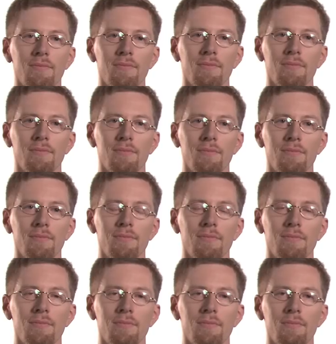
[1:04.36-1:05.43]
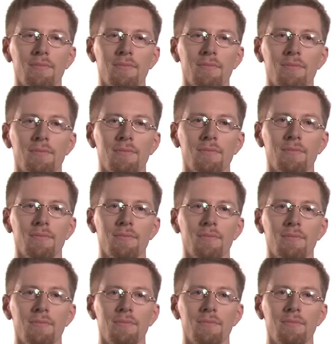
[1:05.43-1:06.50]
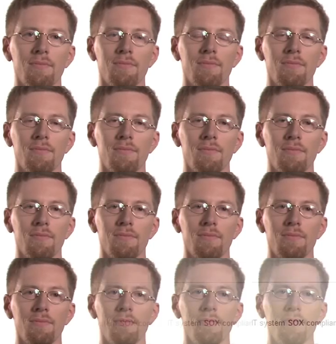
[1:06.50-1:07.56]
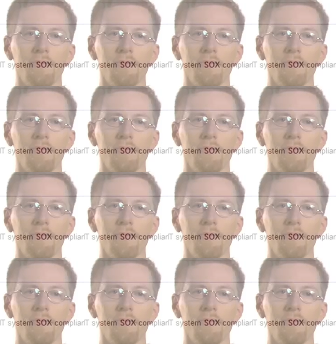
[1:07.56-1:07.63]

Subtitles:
[no speech]